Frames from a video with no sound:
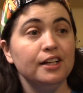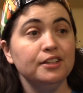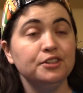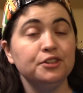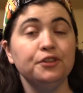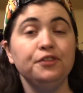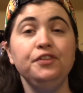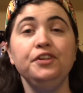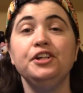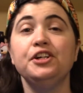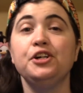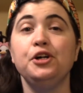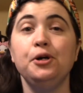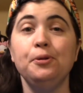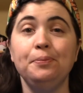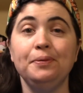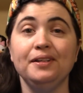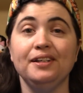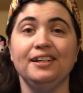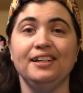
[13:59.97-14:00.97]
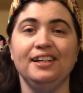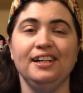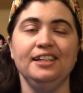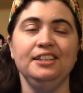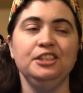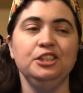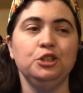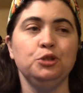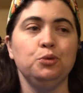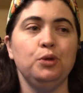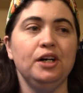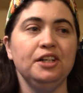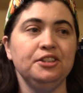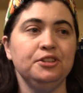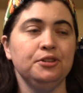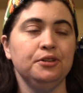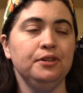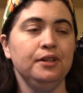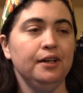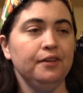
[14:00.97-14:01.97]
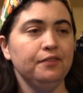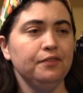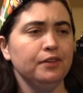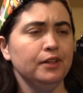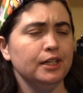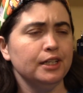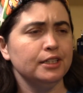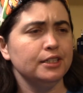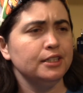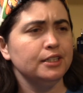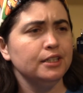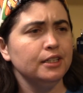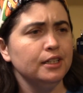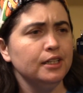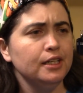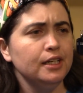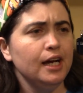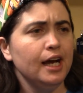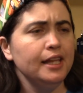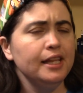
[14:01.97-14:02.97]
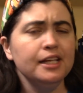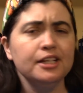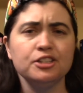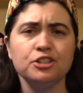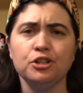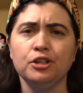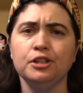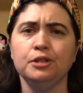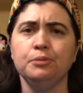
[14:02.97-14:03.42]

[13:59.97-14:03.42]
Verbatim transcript: Sofia Coppola, I just watched on Netflix. I think it's called The